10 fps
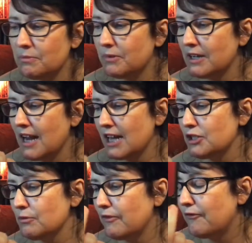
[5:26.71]
But in
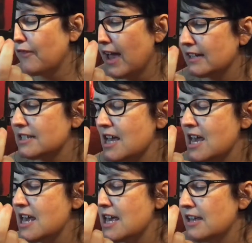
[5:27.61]
actual fact,
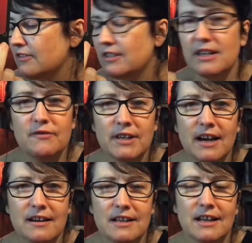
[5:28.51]
the devil
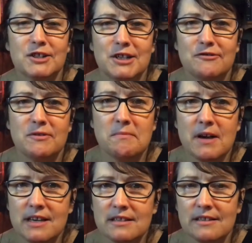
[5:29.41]
card actually
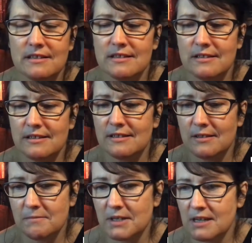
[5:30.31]
reminds us
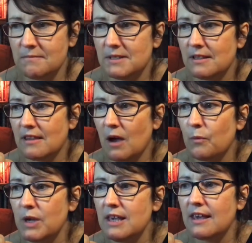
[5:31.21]
sometimes that
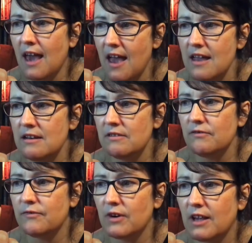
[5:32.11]
we can
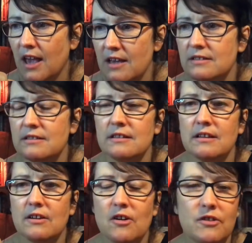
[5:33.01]
forget
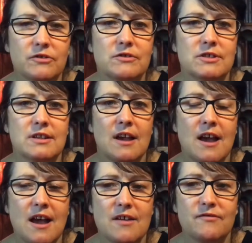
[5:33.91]
that others
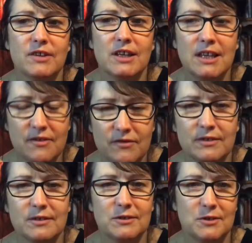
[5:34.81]
have
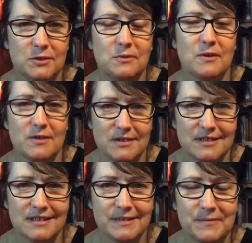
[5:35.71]
given to
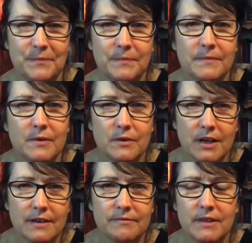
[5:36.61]
us.
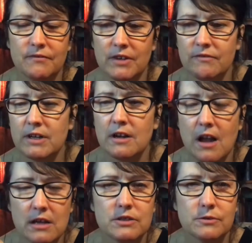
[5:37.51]
Okay? They've given a
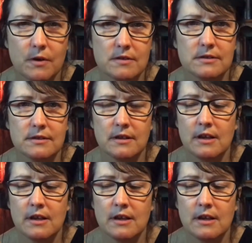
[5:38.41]
lot to us.